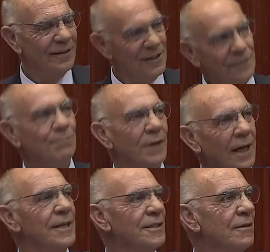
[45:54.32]
this
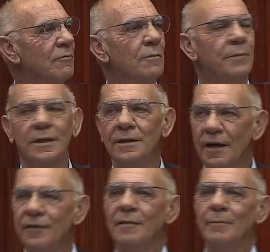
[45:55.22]
place would be
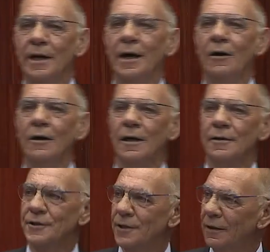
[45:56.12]
nothing but a hollow
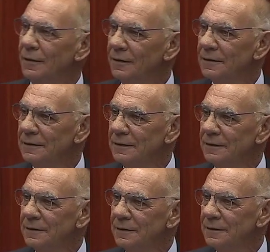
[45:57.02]
shell
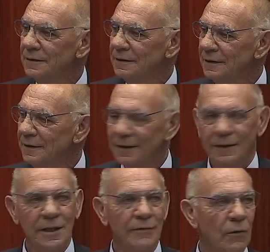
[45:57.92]

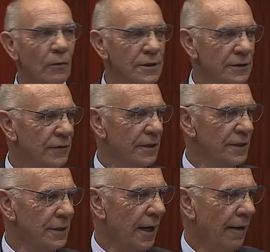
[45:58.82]
if it wasn't for the
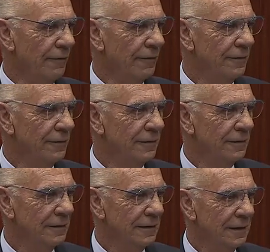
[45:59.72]
staff.
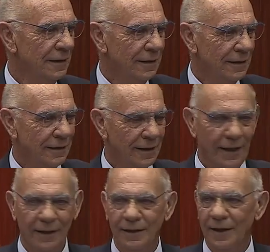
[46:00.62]

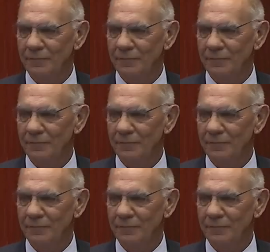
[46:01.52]
And